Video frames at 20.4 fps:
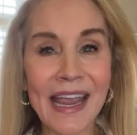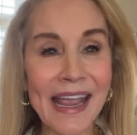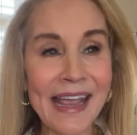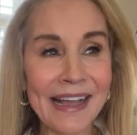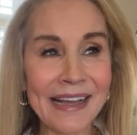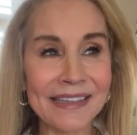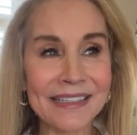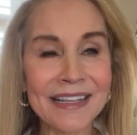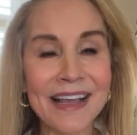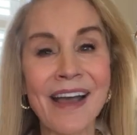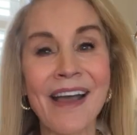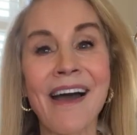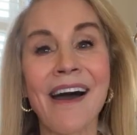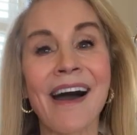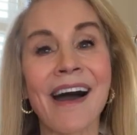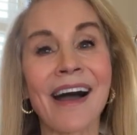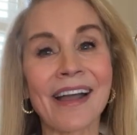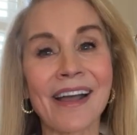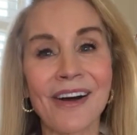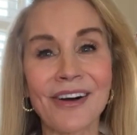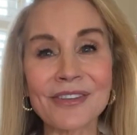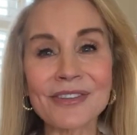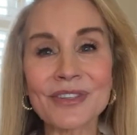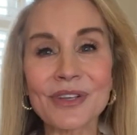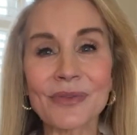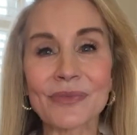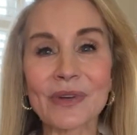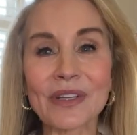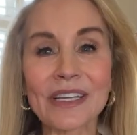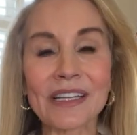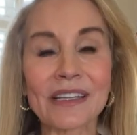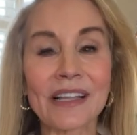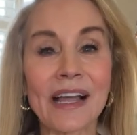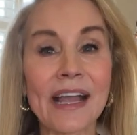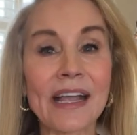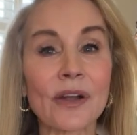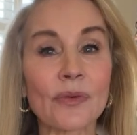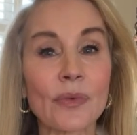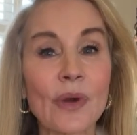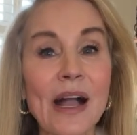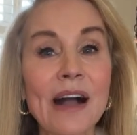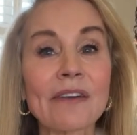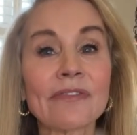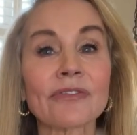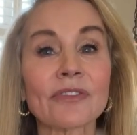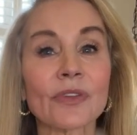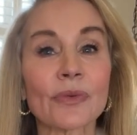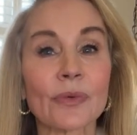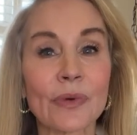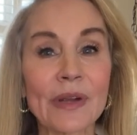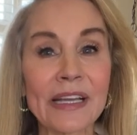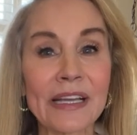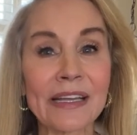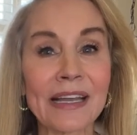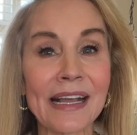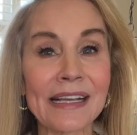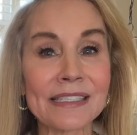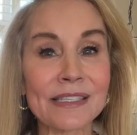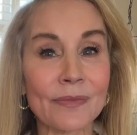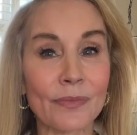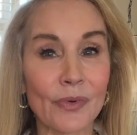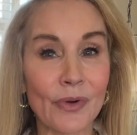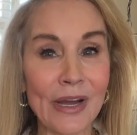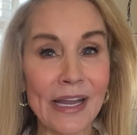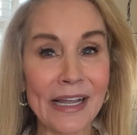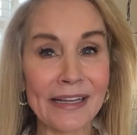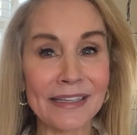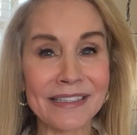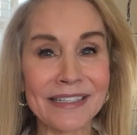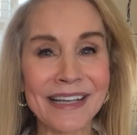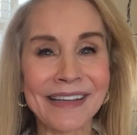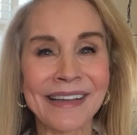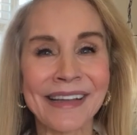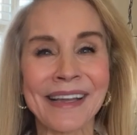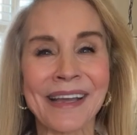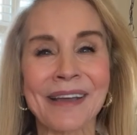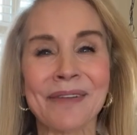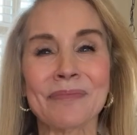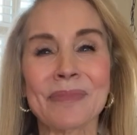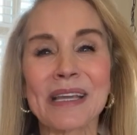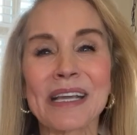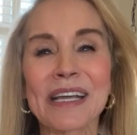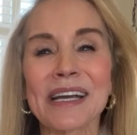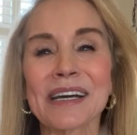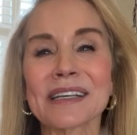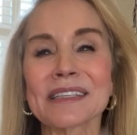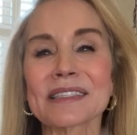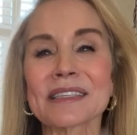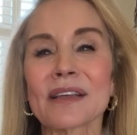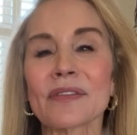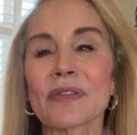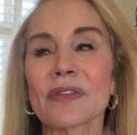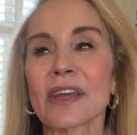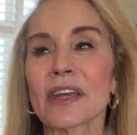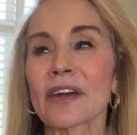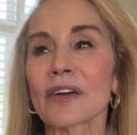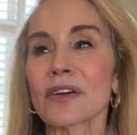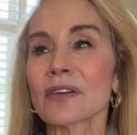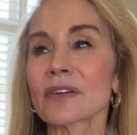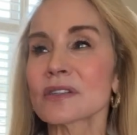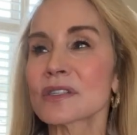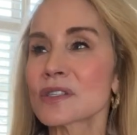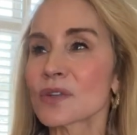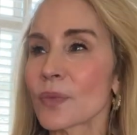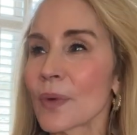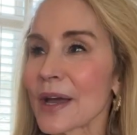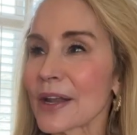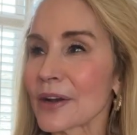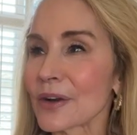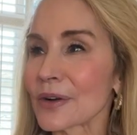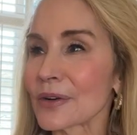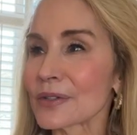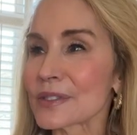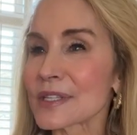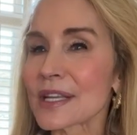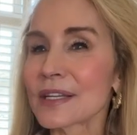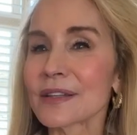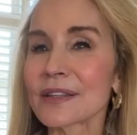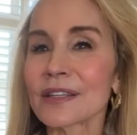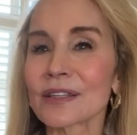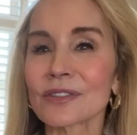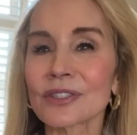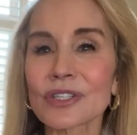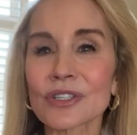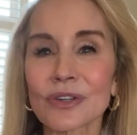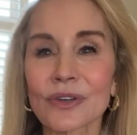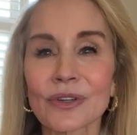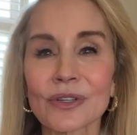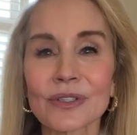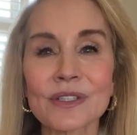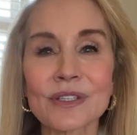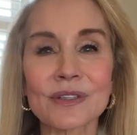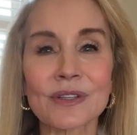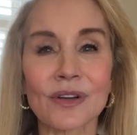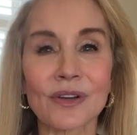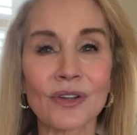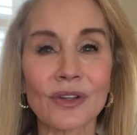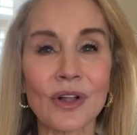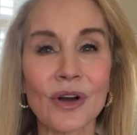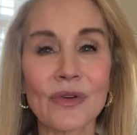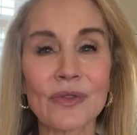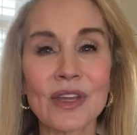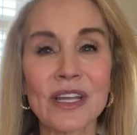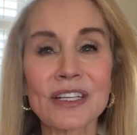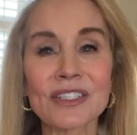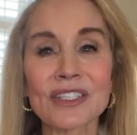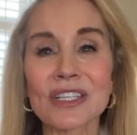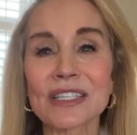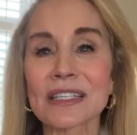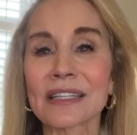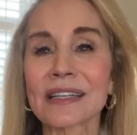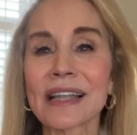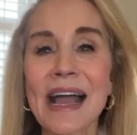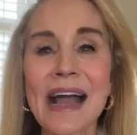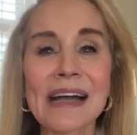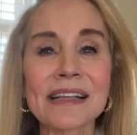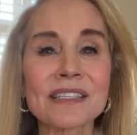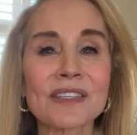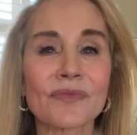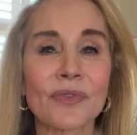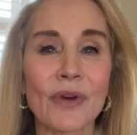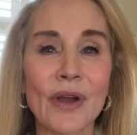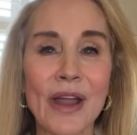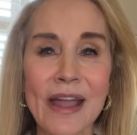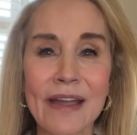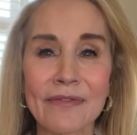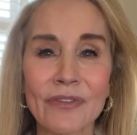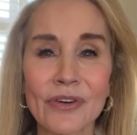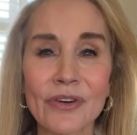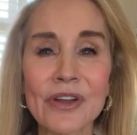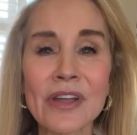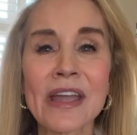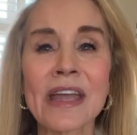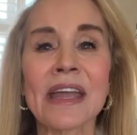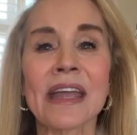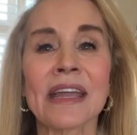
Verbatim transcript: And I also really like Ralph Lauren as a brand because their sweaters, their shirts, their clothing just lasts forever.